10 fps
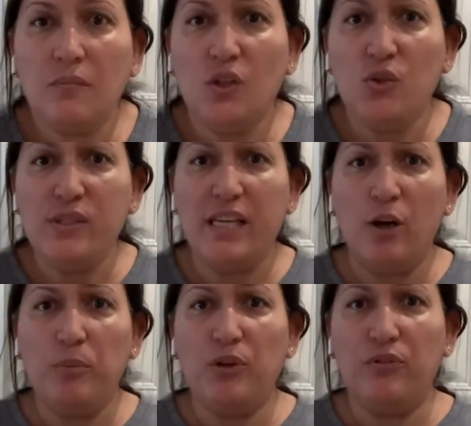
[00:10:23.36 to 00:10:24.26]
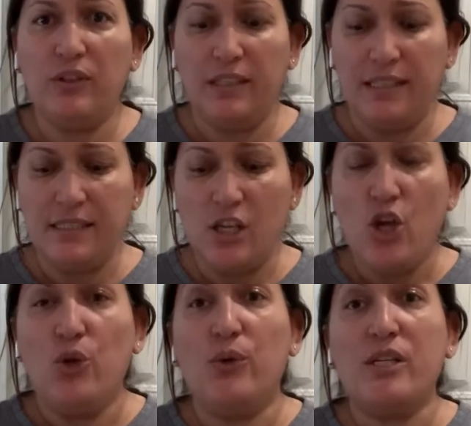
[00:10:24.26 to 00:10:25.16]
you see how beautiful it is?
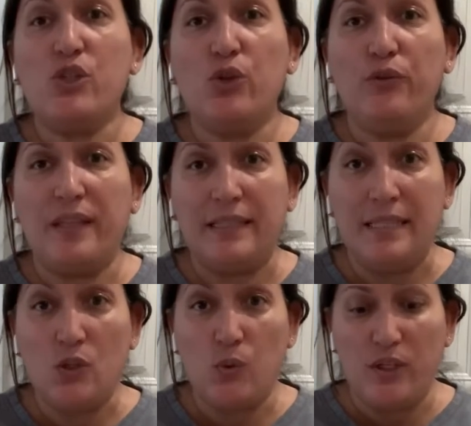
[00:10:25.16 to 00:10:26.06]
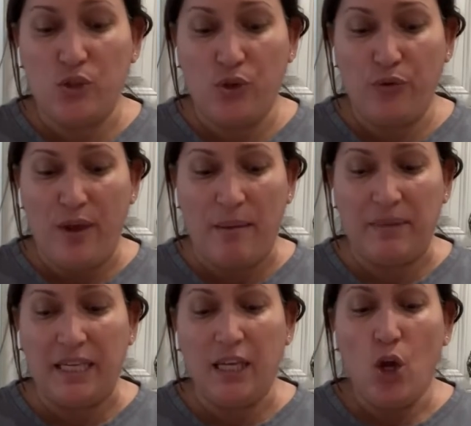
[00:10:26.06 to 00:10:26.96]
You can serve it this way to your
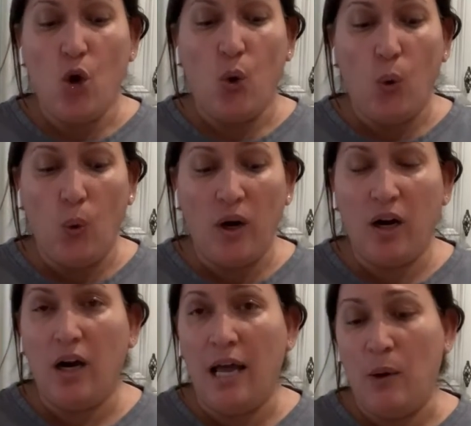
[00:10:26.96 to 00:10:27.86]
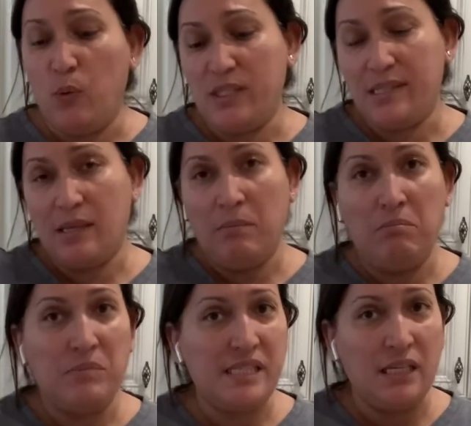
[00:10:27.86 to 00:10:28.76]
family, or with
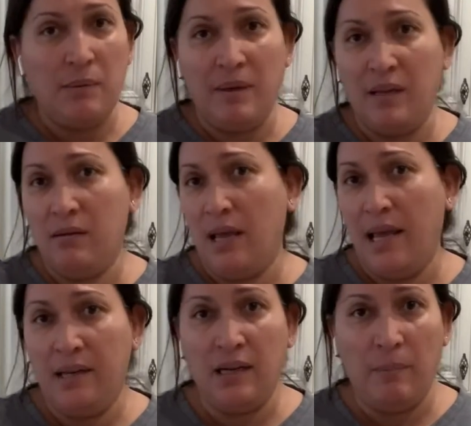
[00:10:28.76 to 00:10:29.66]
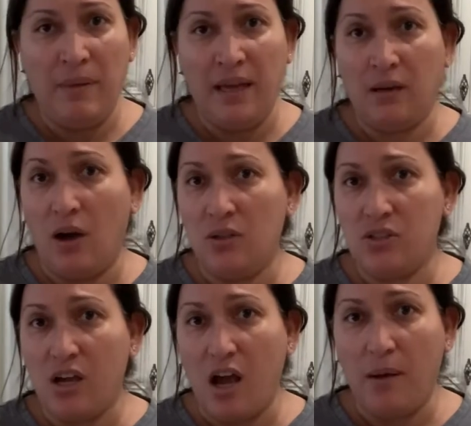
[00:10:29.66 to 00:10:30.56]
some cinnamon and nutmeg on
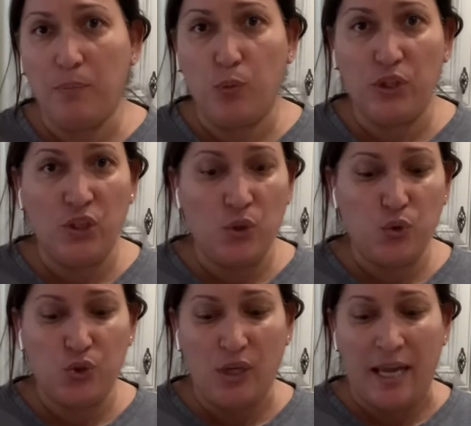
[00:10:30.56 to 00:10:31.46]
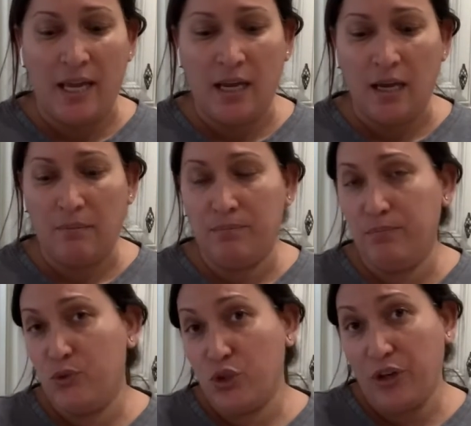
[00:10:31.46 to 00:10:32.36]
top with no
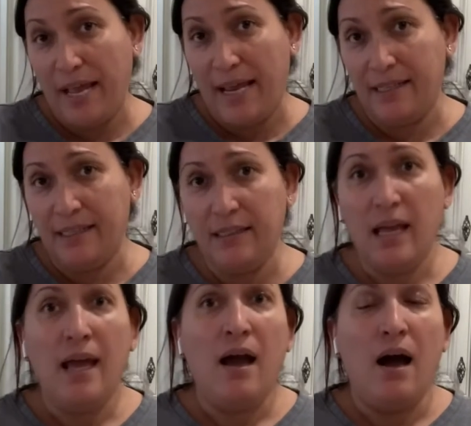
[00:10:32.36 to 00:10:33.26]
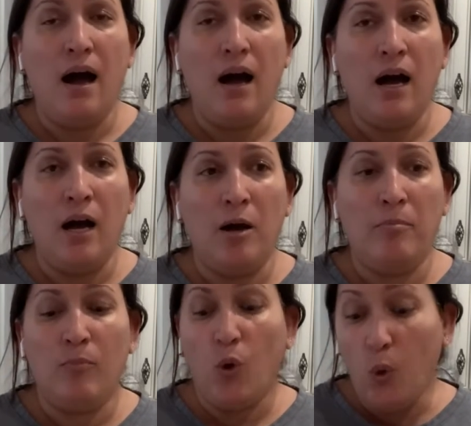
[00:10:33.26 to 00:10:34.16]
sugar added.
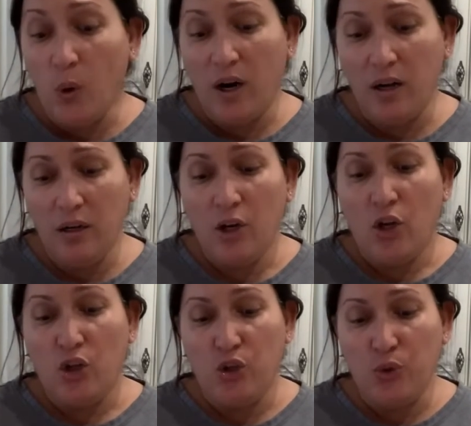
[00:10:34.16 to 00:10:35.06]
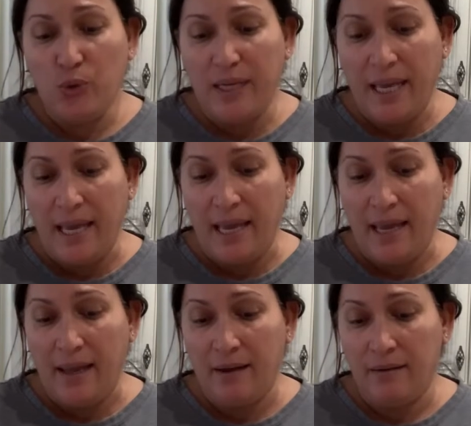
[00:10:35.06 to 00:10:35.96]
Or you
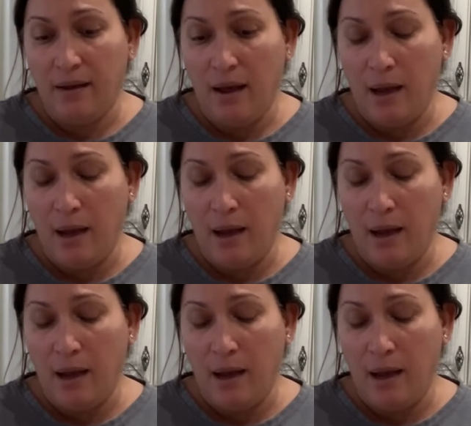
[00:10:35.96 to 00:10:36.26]
can,